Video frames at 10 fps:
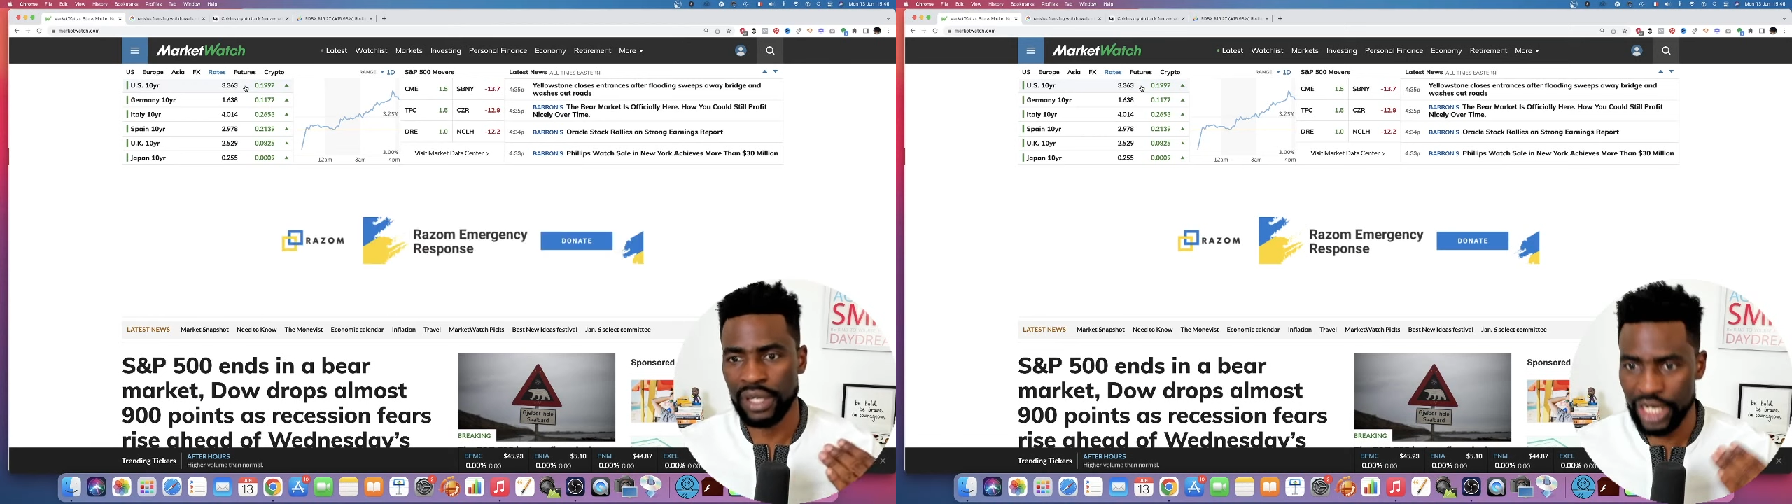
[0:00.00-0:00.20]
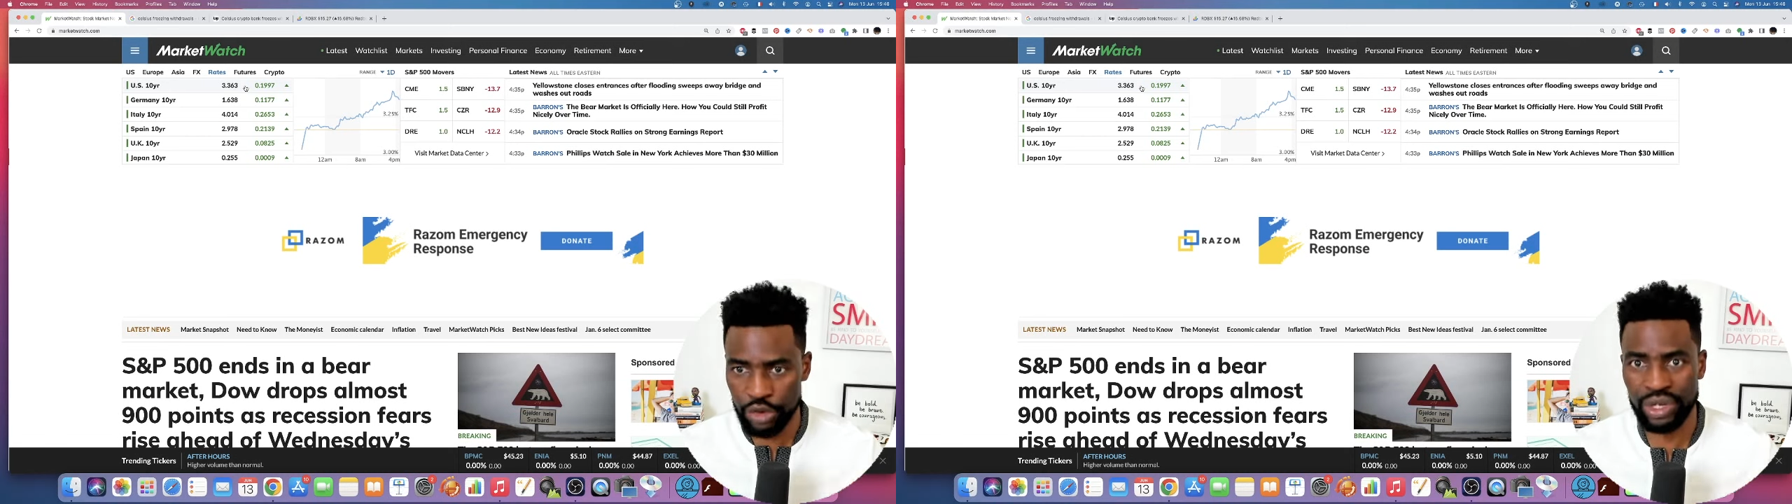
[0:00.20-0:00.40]

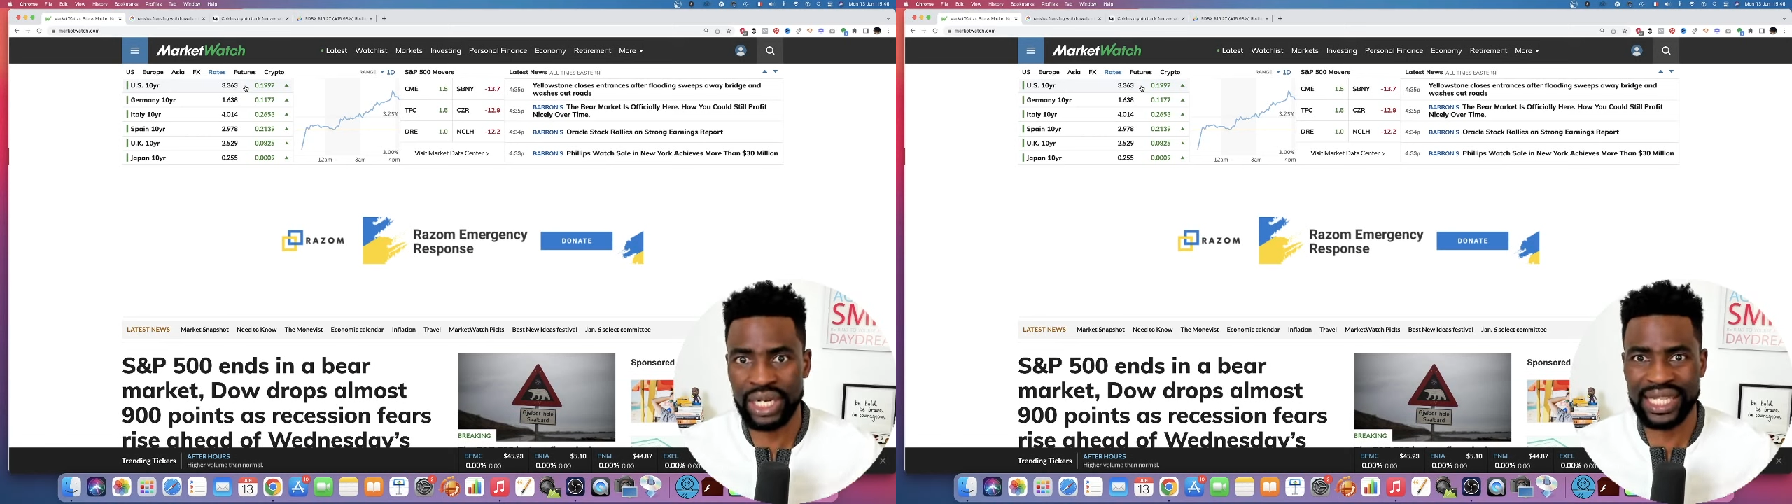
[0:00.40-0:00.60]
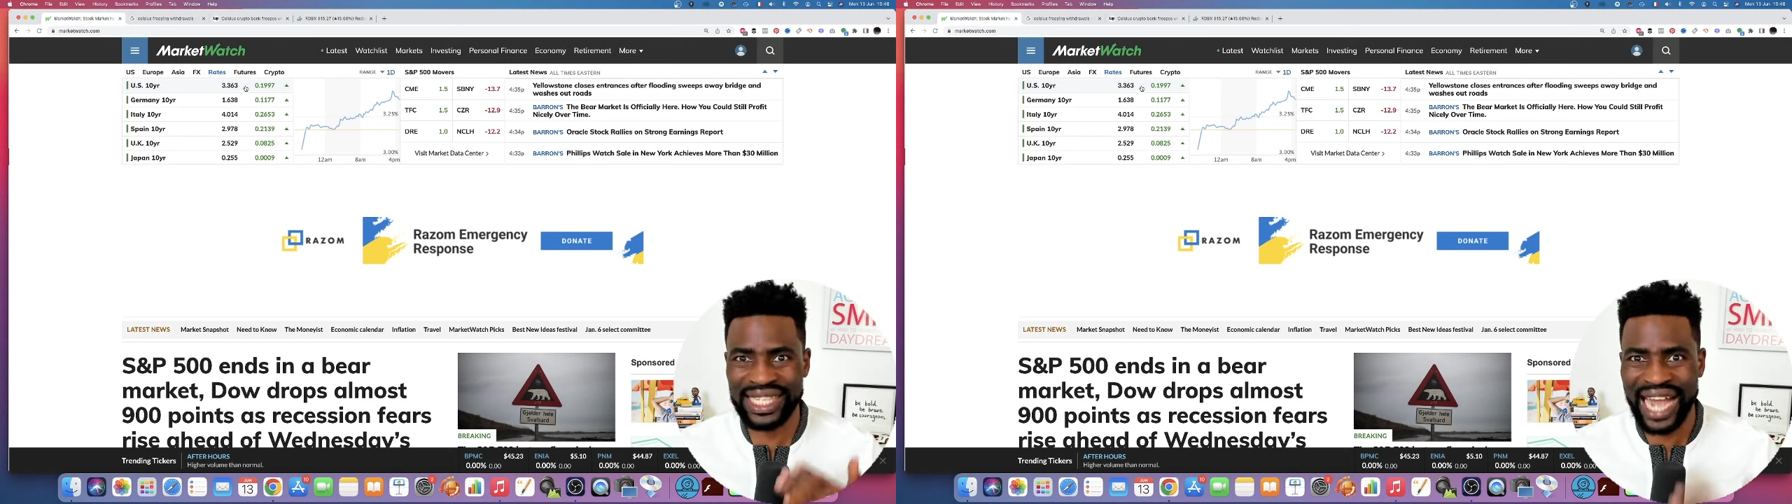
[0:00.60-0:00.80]

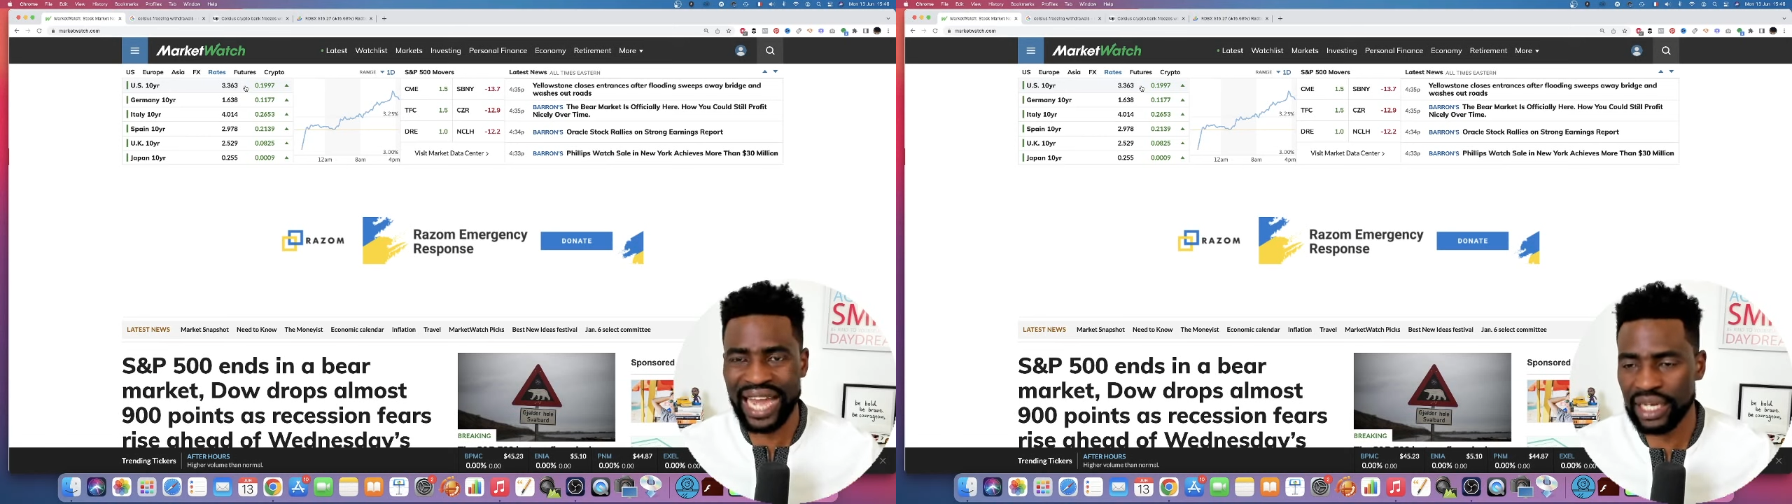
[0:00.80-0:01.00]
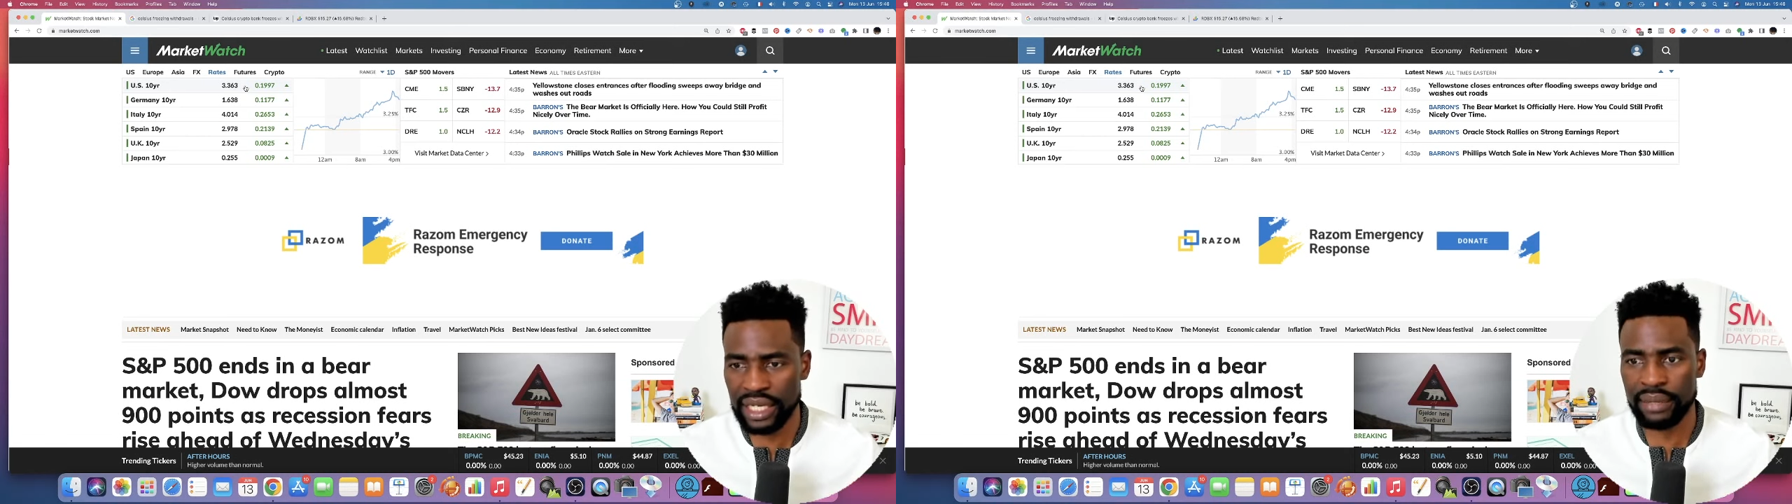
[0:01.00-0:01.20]
liquidity
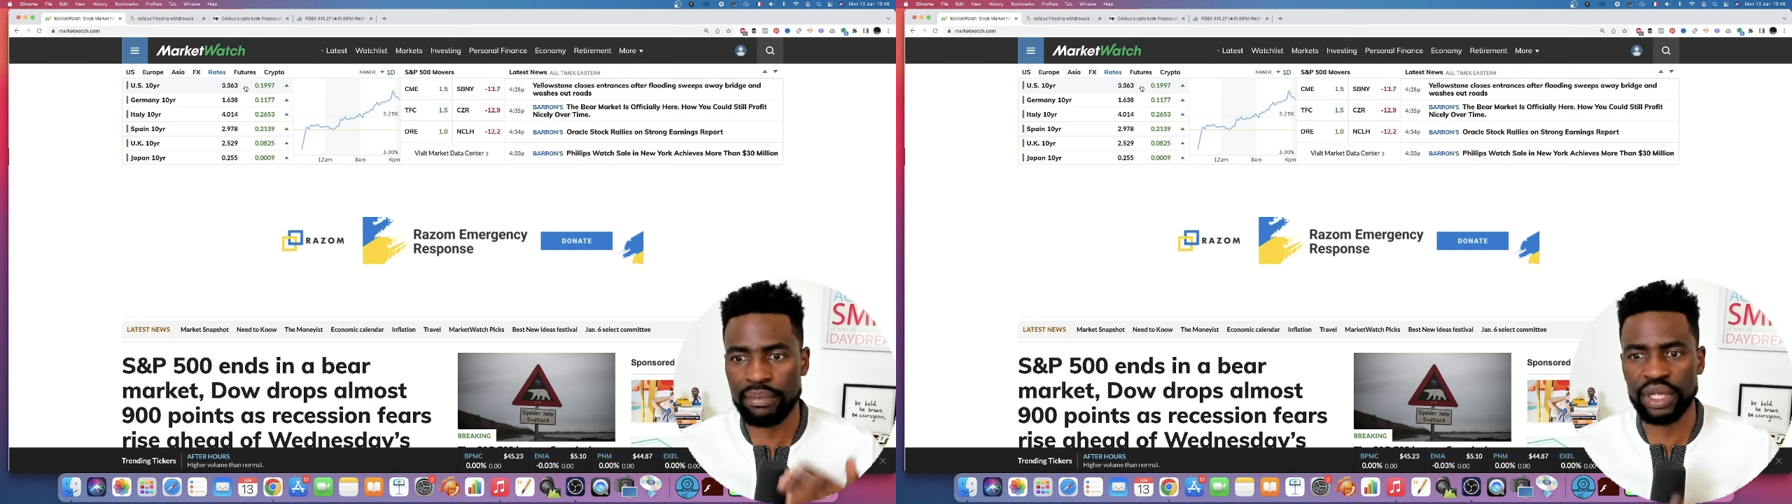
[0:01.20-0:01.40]
tightening,